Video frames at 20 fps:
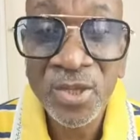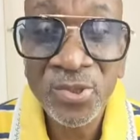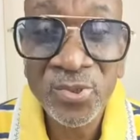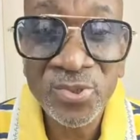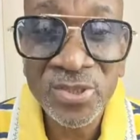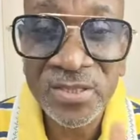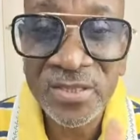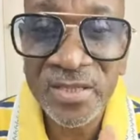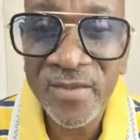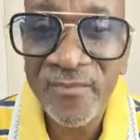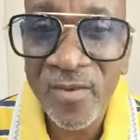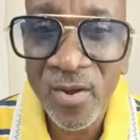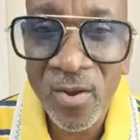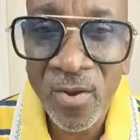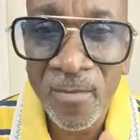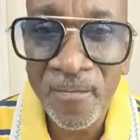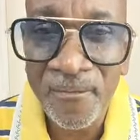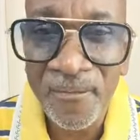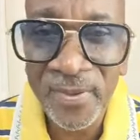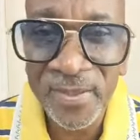You should never
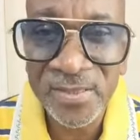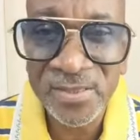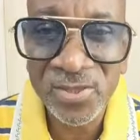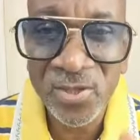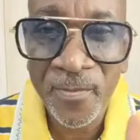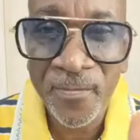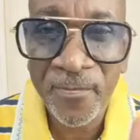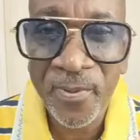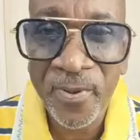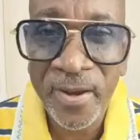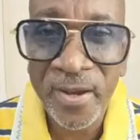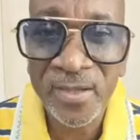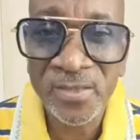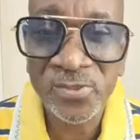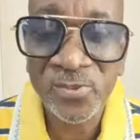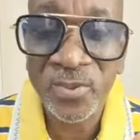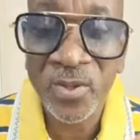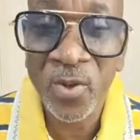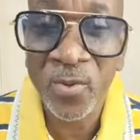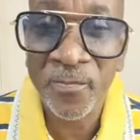complete your
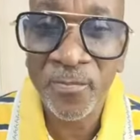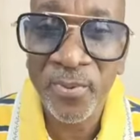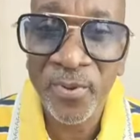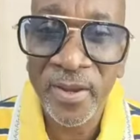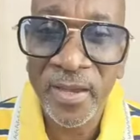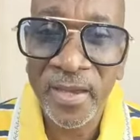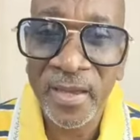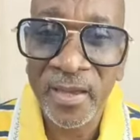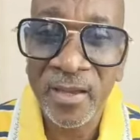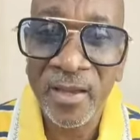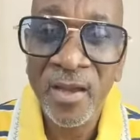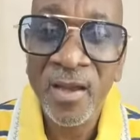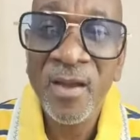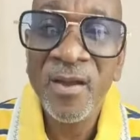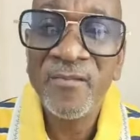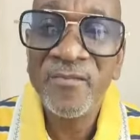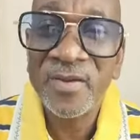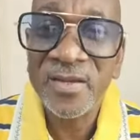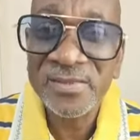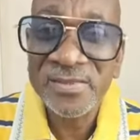prayers without praying
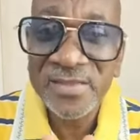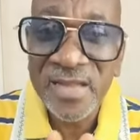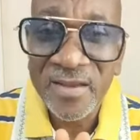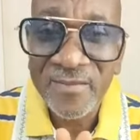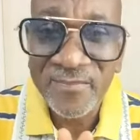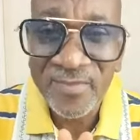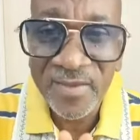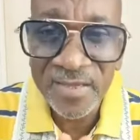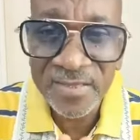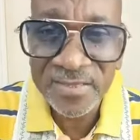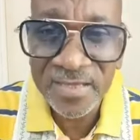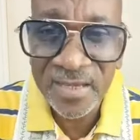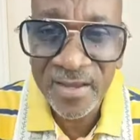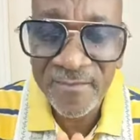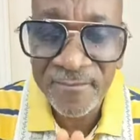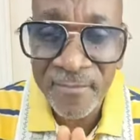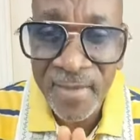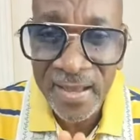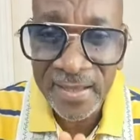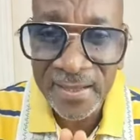for the salvation
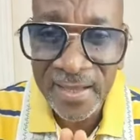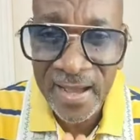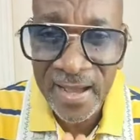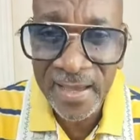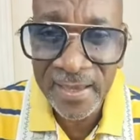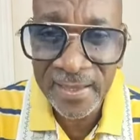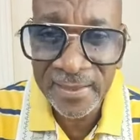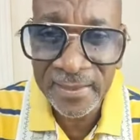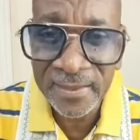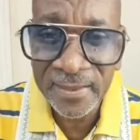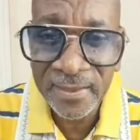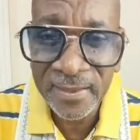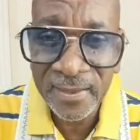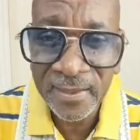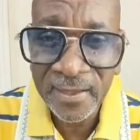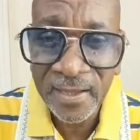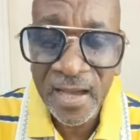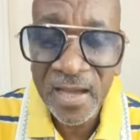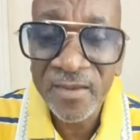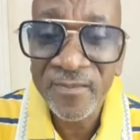of mankind
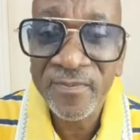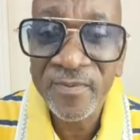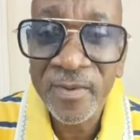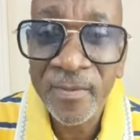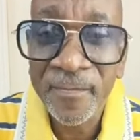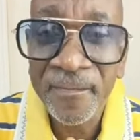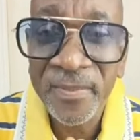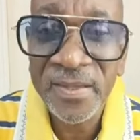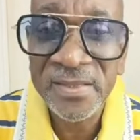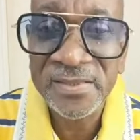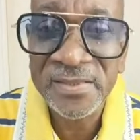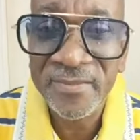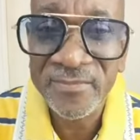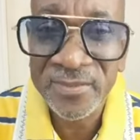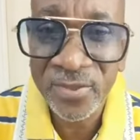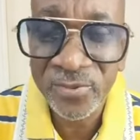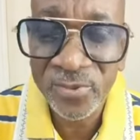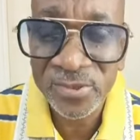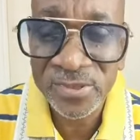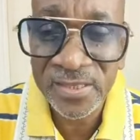and for the peace of
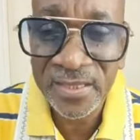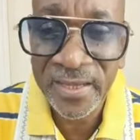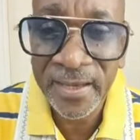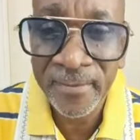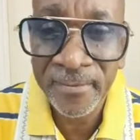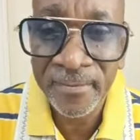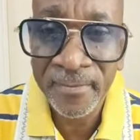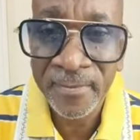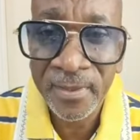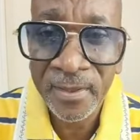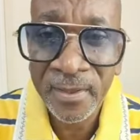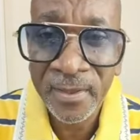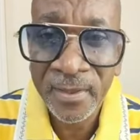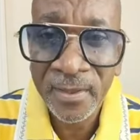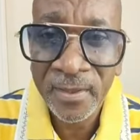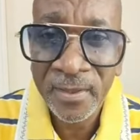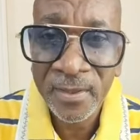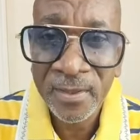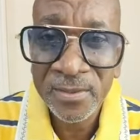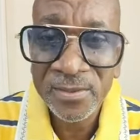Jerusalem.
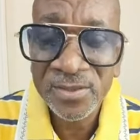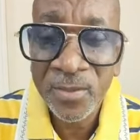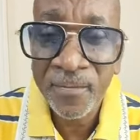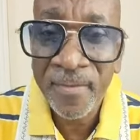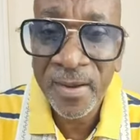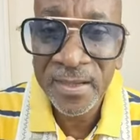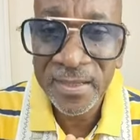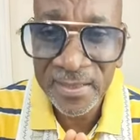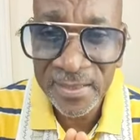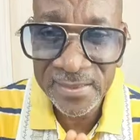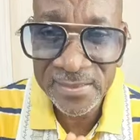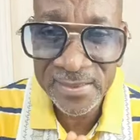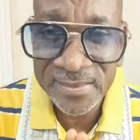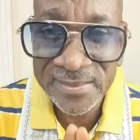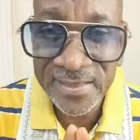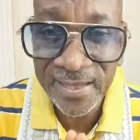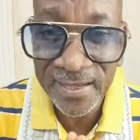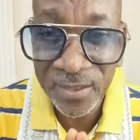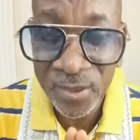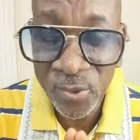Somebody need to
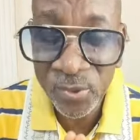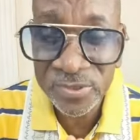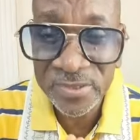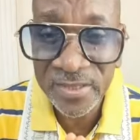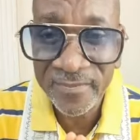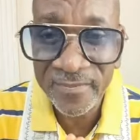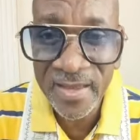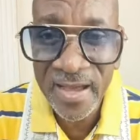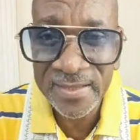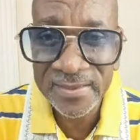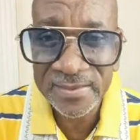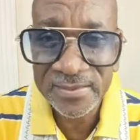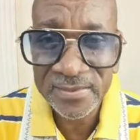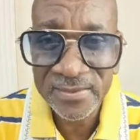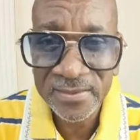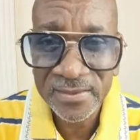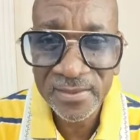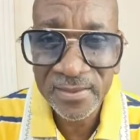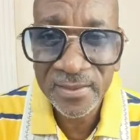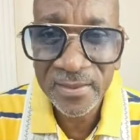take note of that.
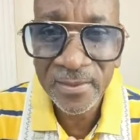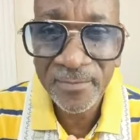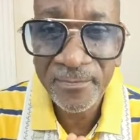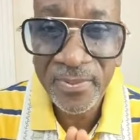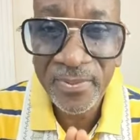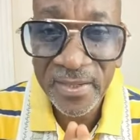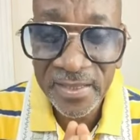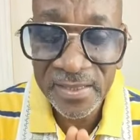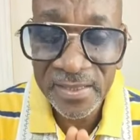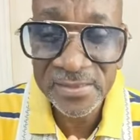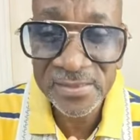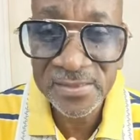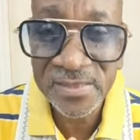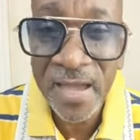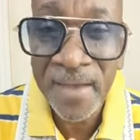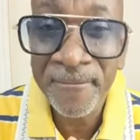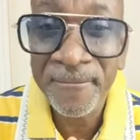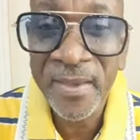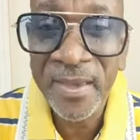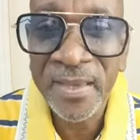Please,
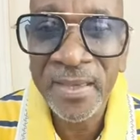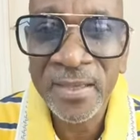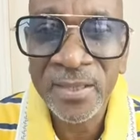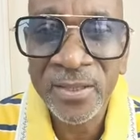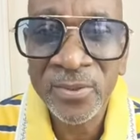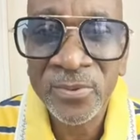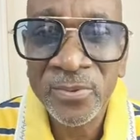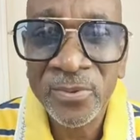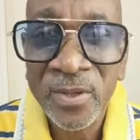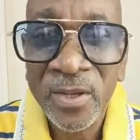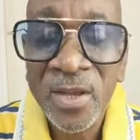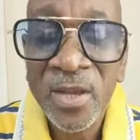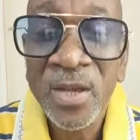I'm begging you.